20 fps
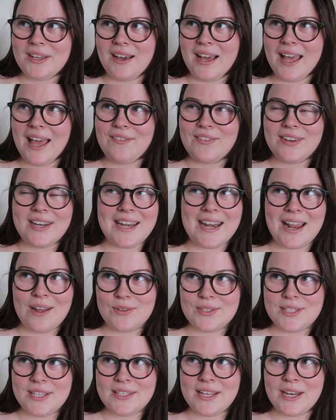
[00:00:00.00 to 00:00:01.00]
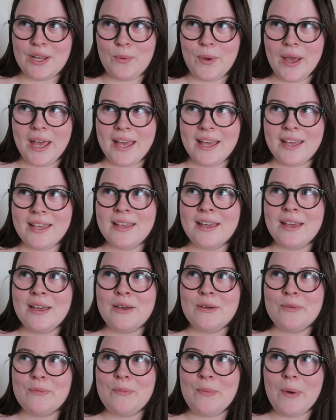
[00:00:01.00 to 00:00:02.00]
I haven't announced this anywhere,
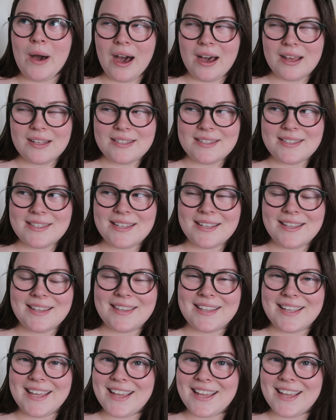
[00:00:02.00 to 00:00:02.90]
but the